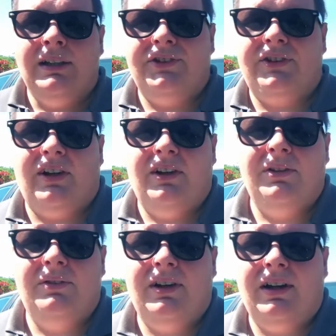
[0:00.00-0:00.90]

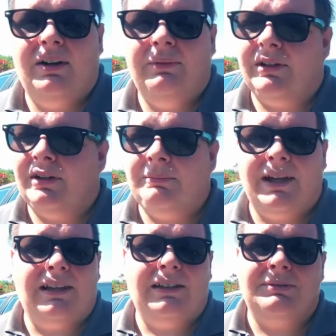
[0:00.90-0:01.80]
So we're going to
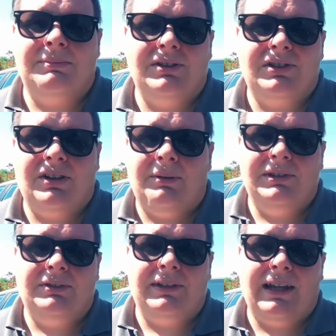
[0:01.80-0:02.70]
make as much time
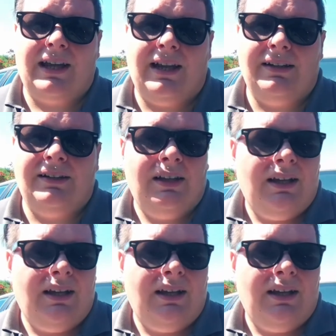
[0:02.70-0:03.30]
as we can.